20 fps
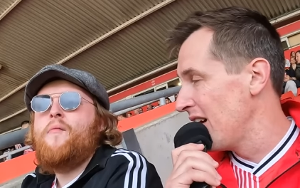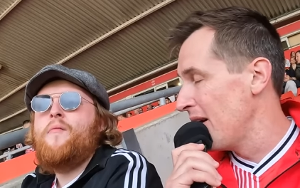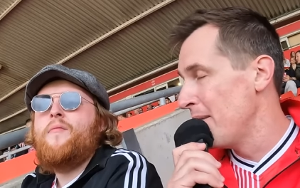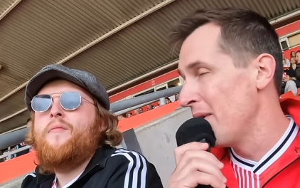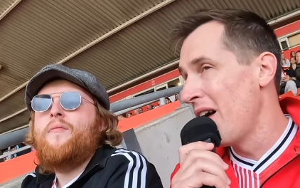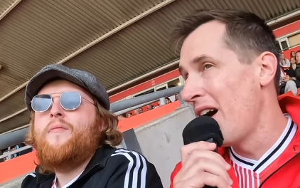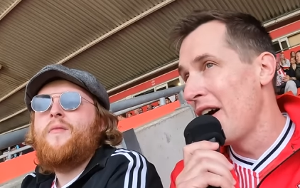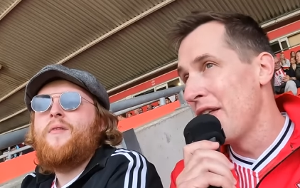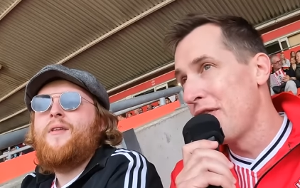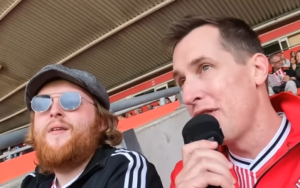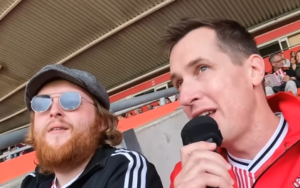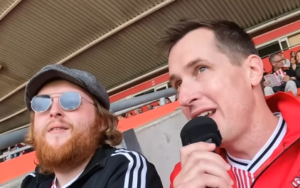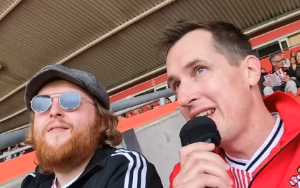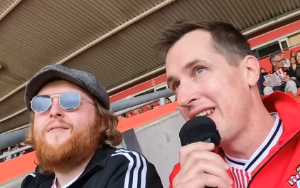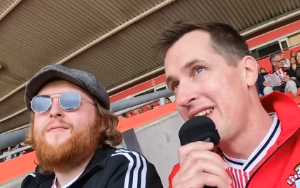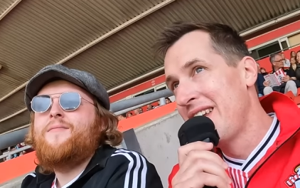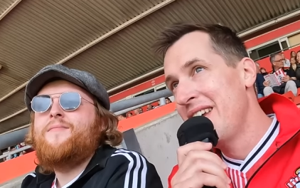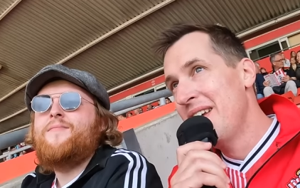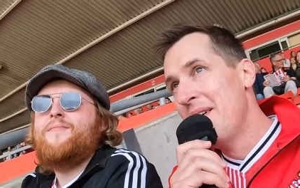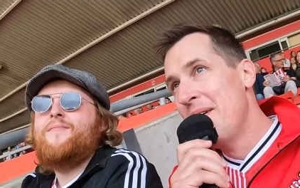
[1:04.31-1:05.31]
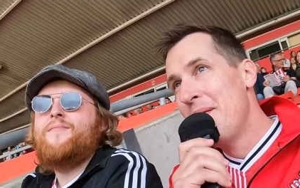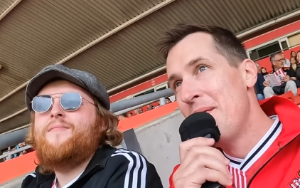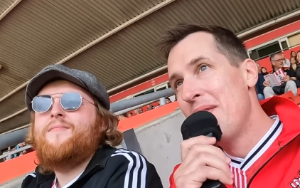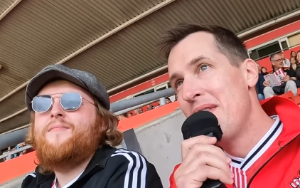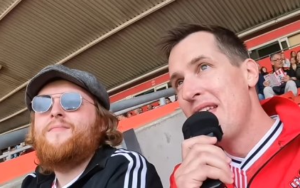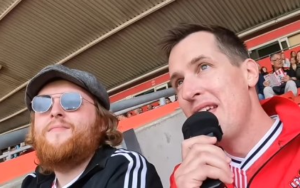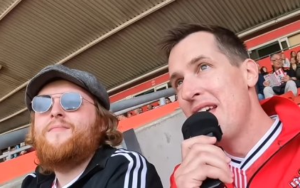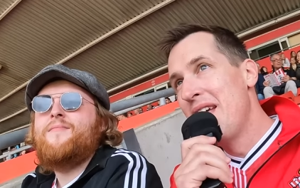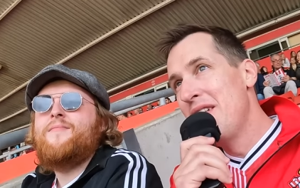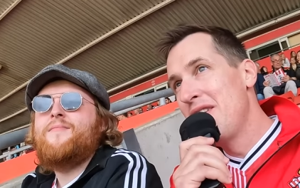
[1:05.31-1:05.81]
Speaker 1: I mean, I think
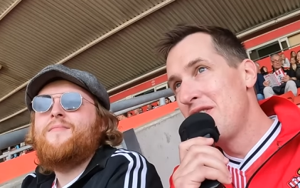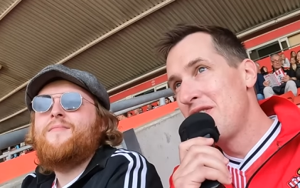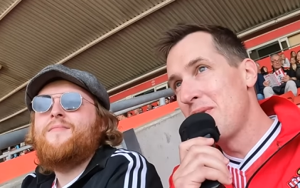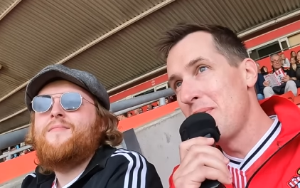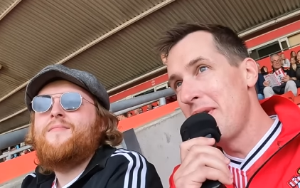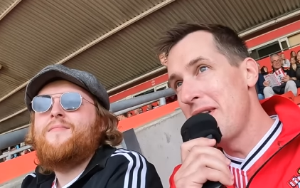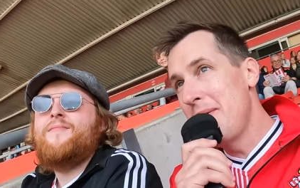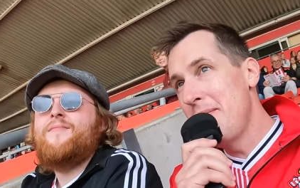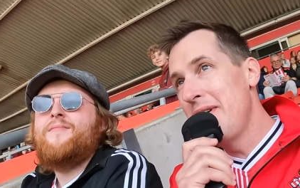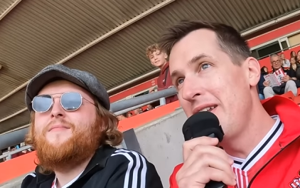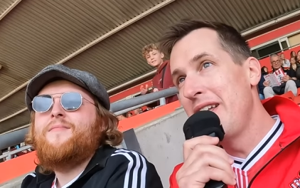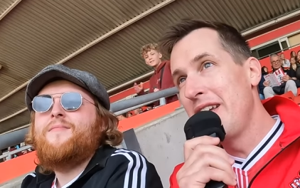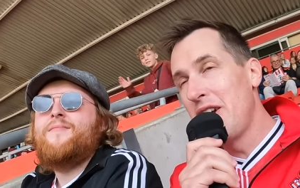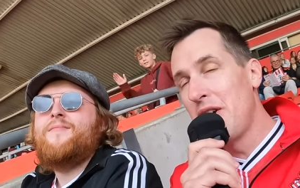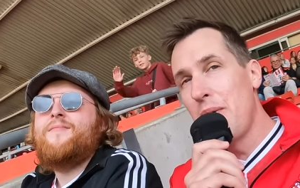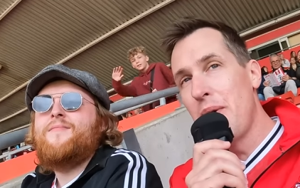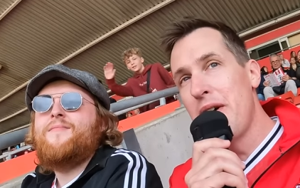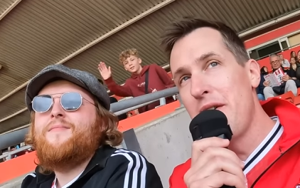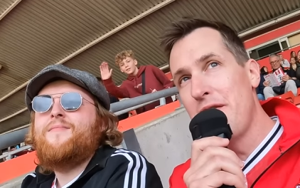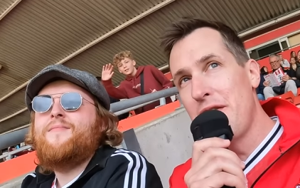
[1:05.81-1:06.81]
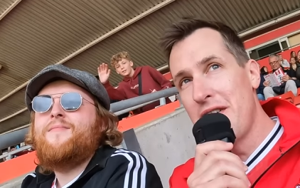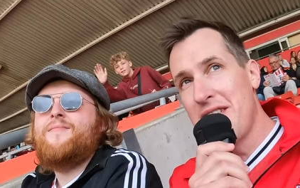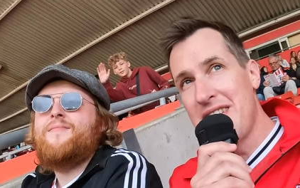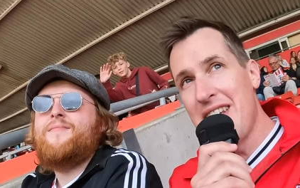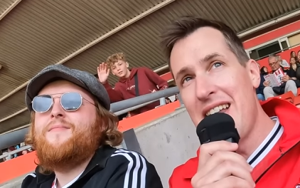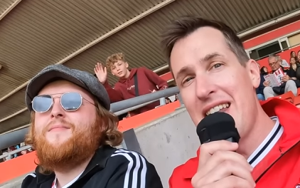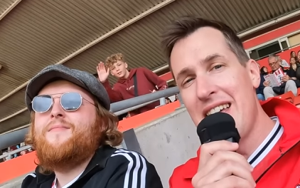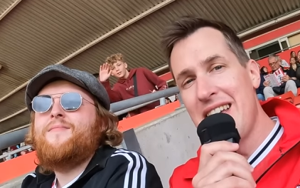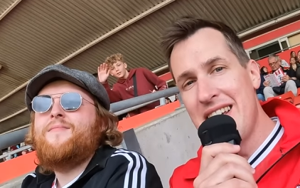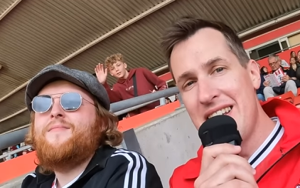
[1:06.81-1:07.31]
20 million quid for
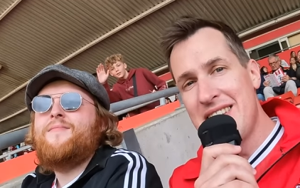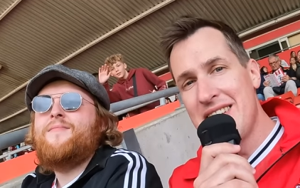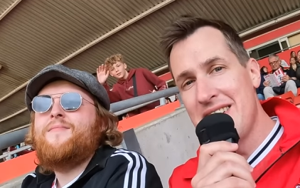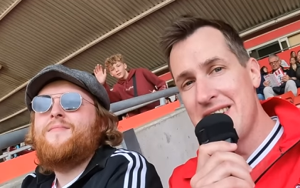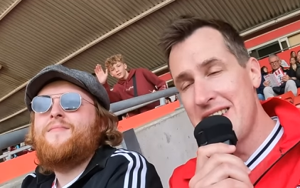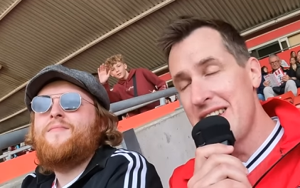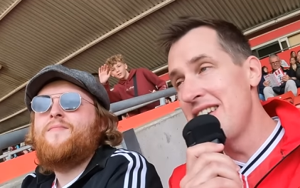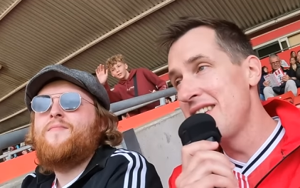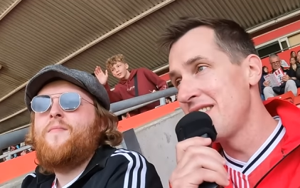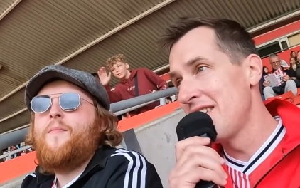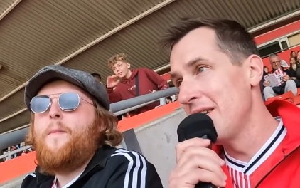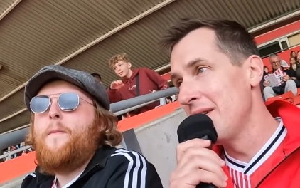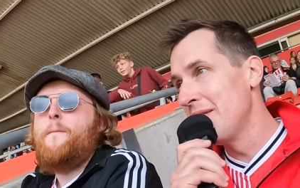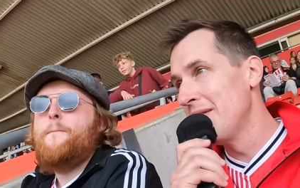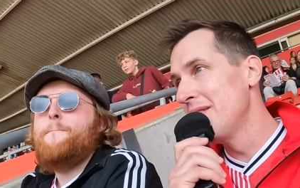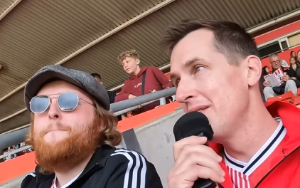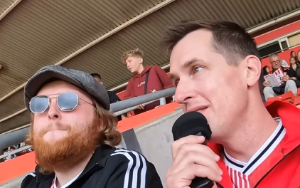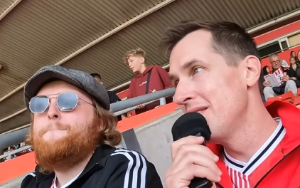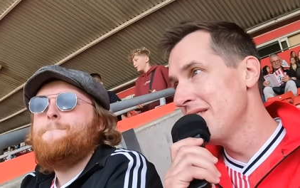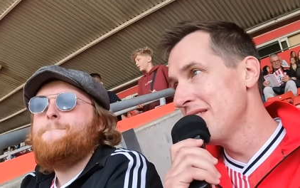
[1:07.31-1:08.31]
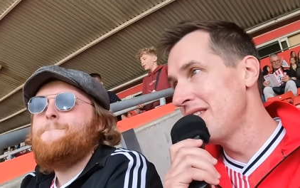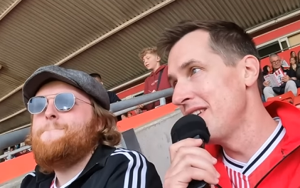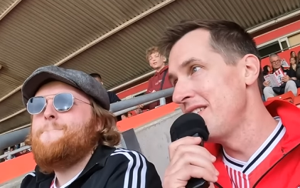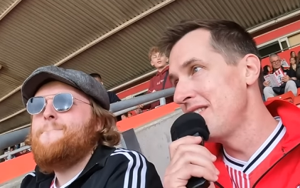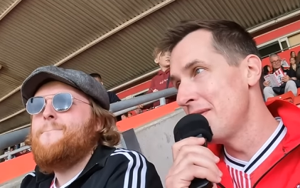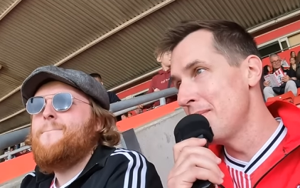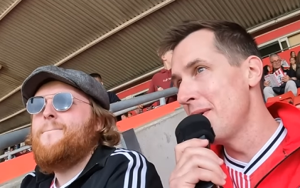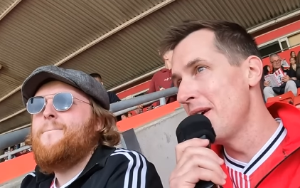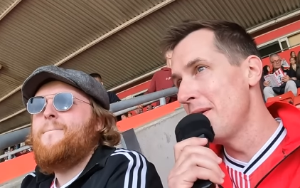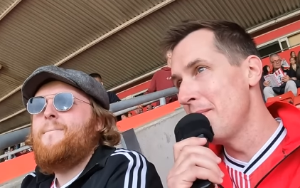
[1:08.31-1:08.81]
Tella is a decent
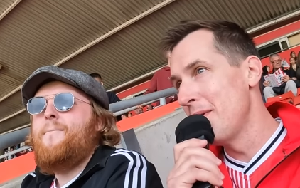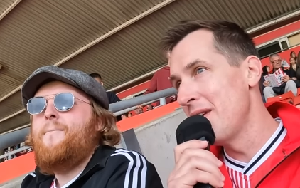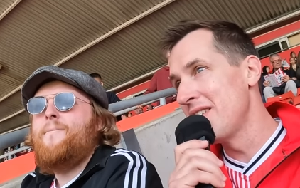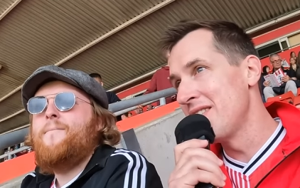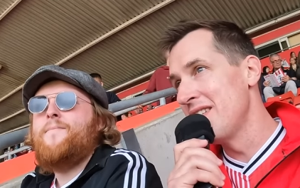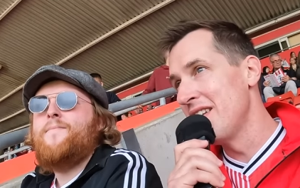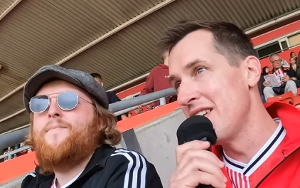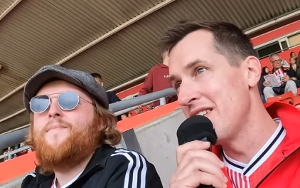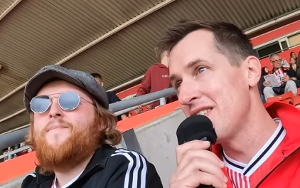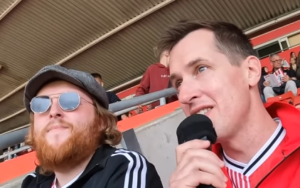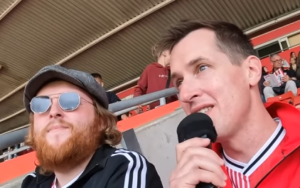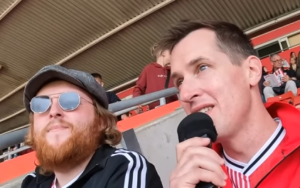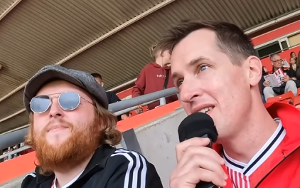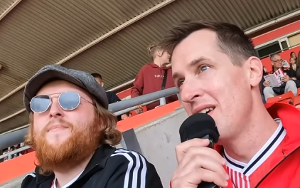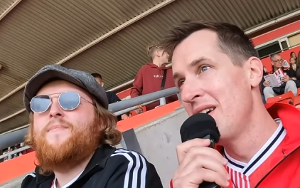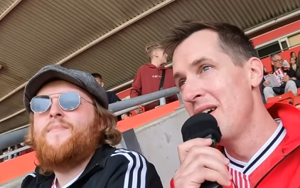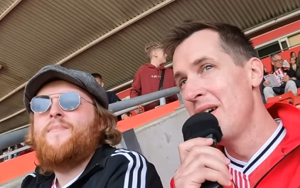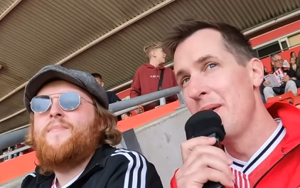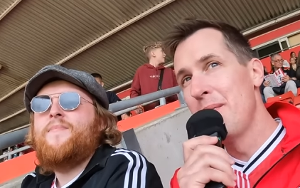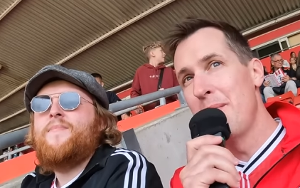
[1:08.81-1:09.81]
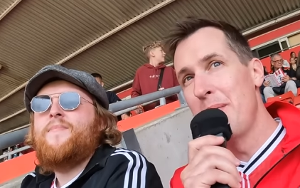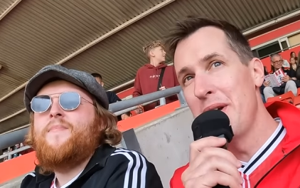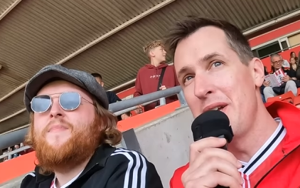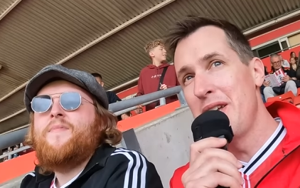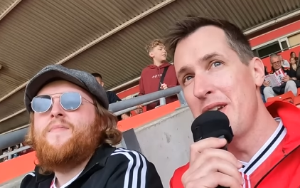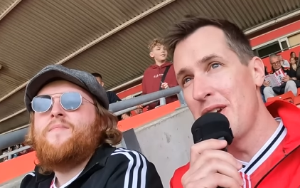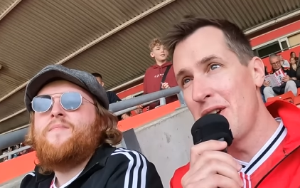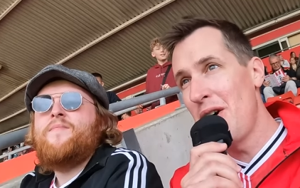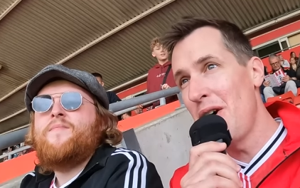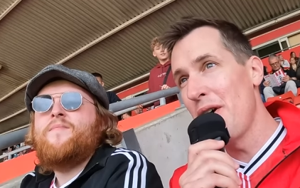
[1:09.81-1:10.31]
decent bit of business but
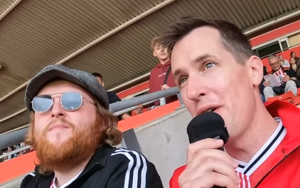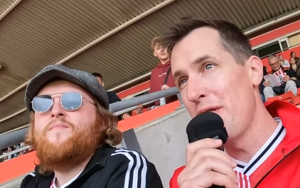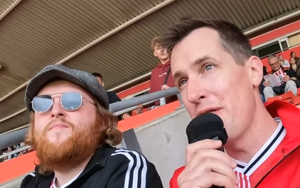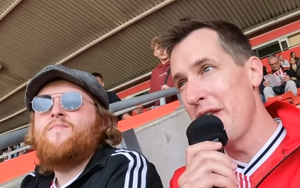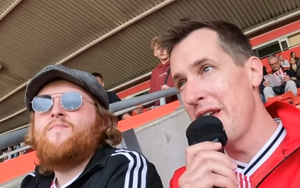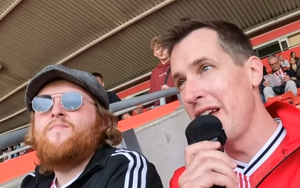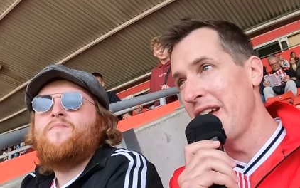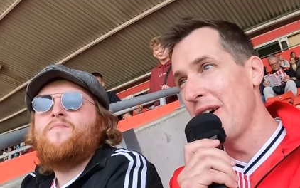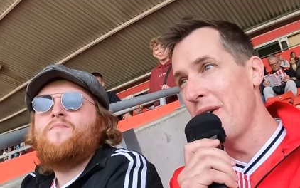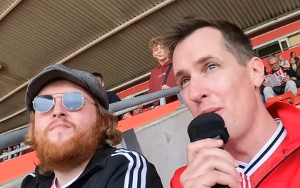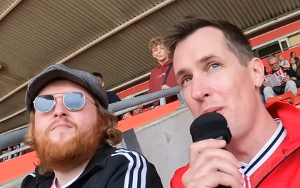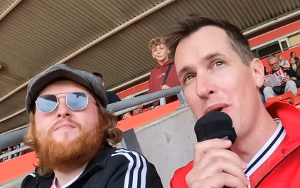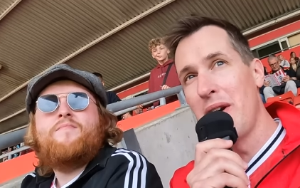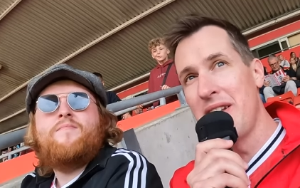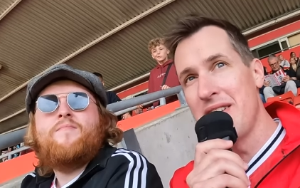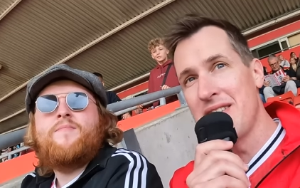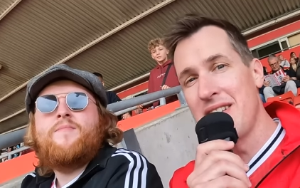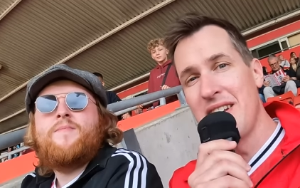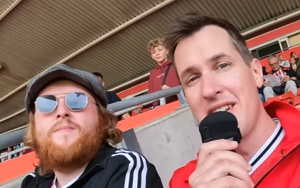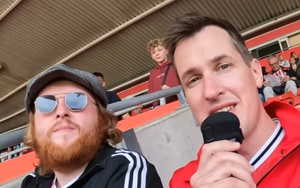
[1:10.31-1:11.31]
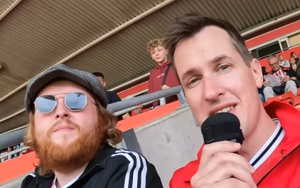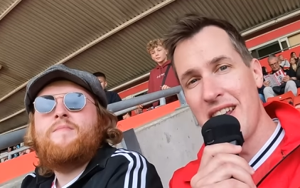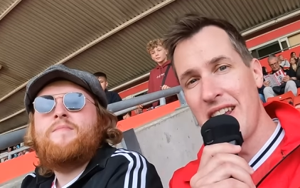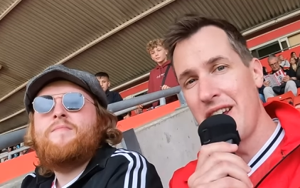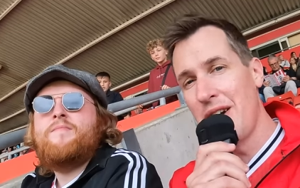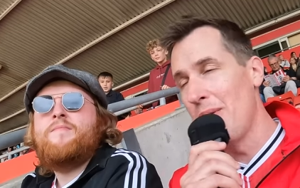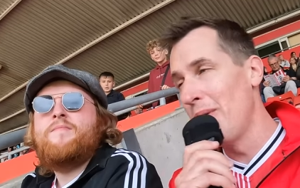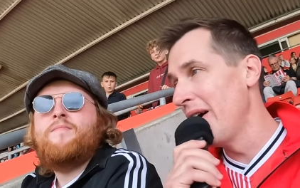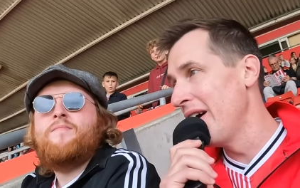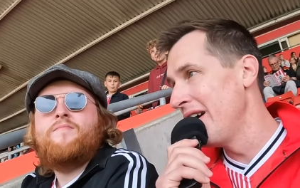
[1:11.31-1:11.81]
you got to think of what it's going to
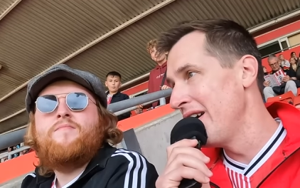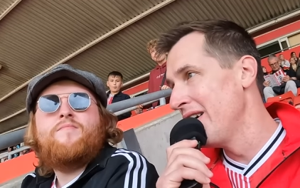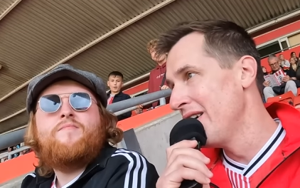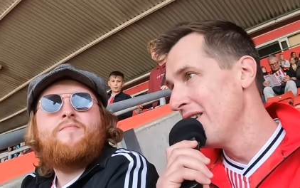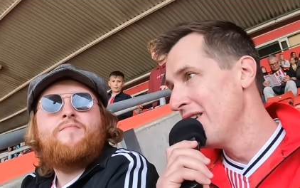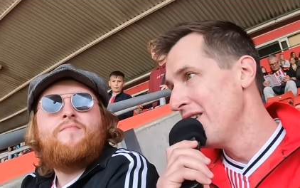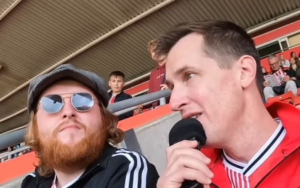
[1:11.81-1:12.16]
take away